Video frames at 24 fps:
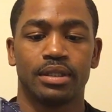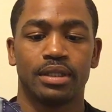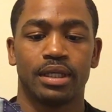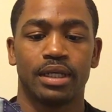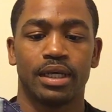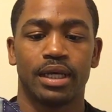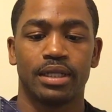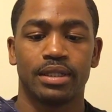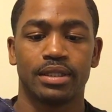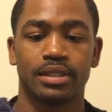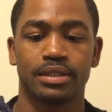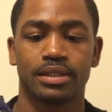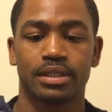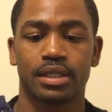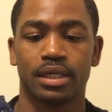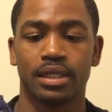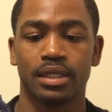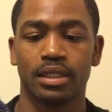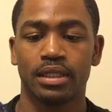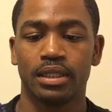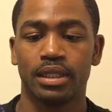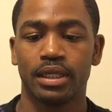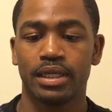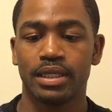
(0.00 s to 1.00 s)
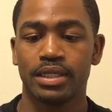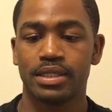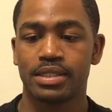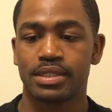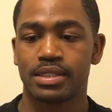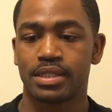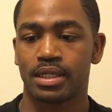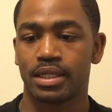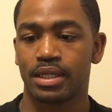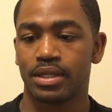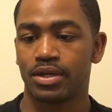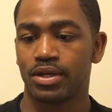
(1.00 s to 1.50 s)
They got this color
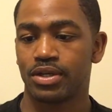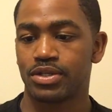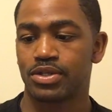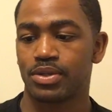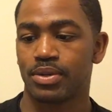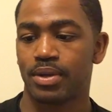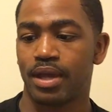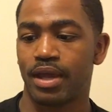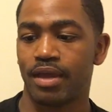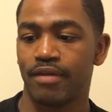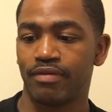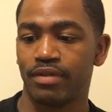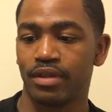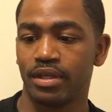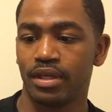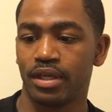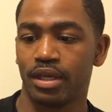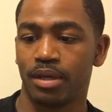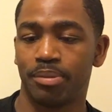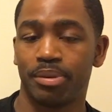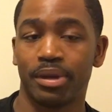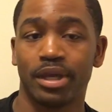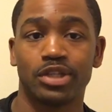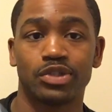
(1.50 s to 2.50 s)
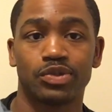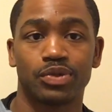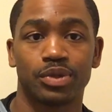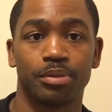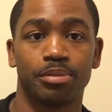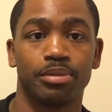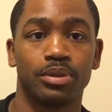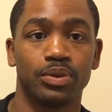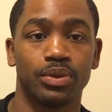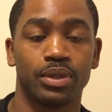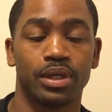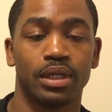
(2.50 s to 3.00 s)
lace, and they also have the
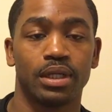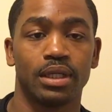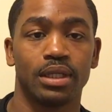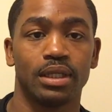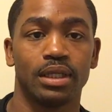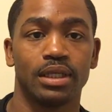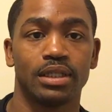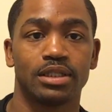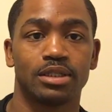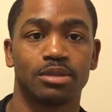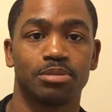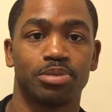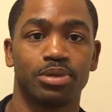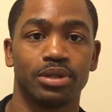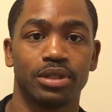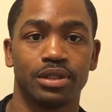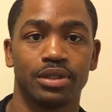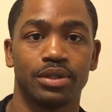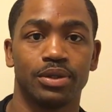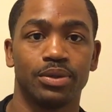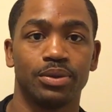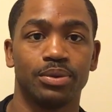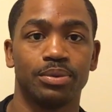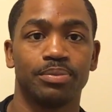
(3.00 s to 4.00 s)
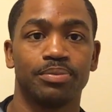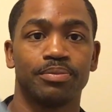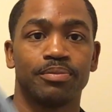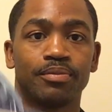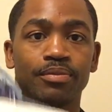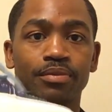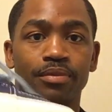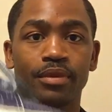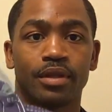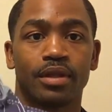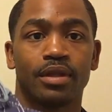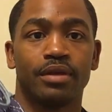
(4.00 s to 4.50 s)
Patriot Blue color lace. Pretty dope.
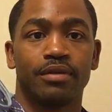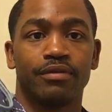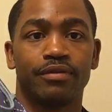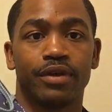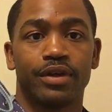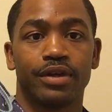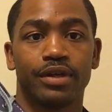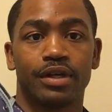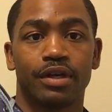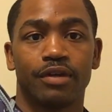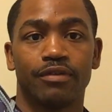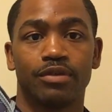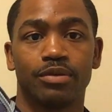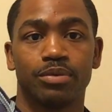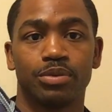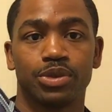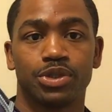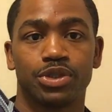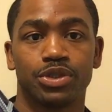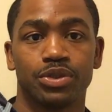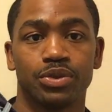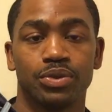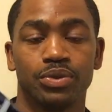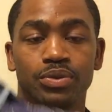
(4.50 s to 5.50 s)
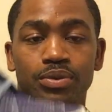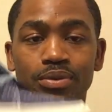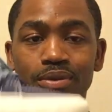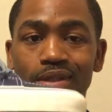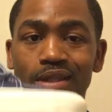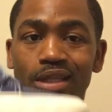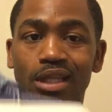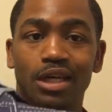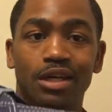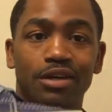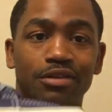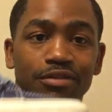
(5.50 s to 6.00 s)
Very comfortable shoe.
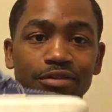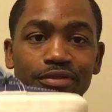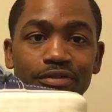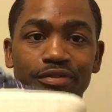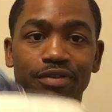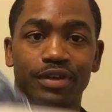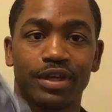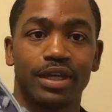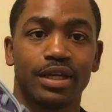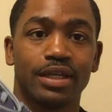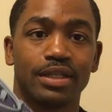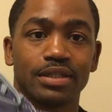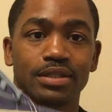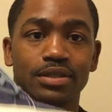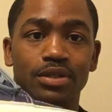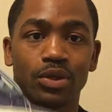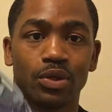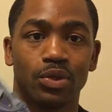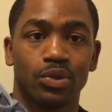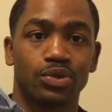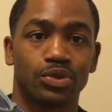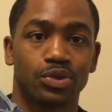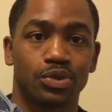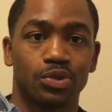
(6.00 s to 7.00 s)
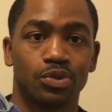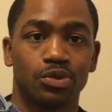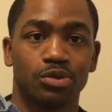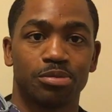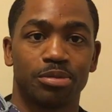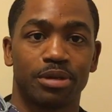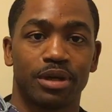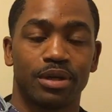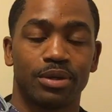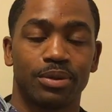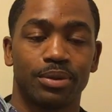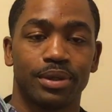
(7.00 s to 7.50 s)
Love Vans old schools,
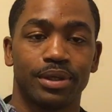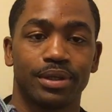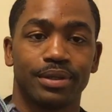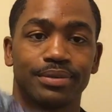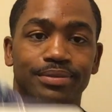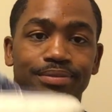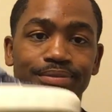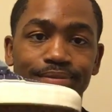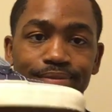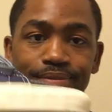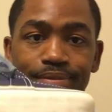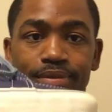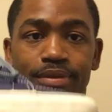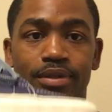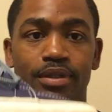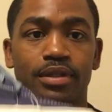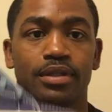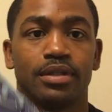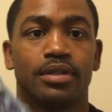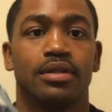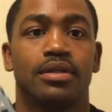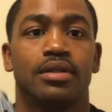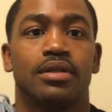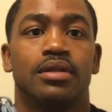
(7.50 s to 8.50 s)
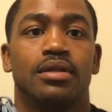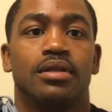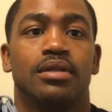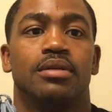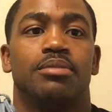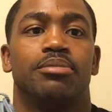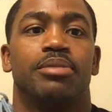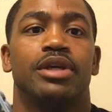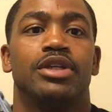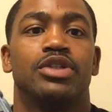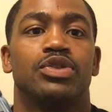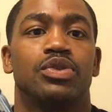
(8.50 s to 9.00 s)
by the way.
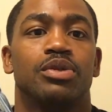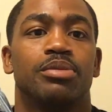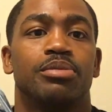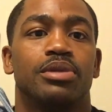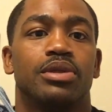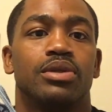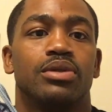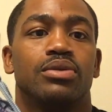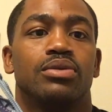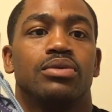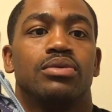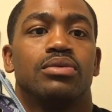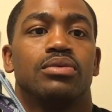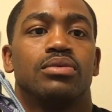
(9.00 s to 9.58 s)
Patriot Blue.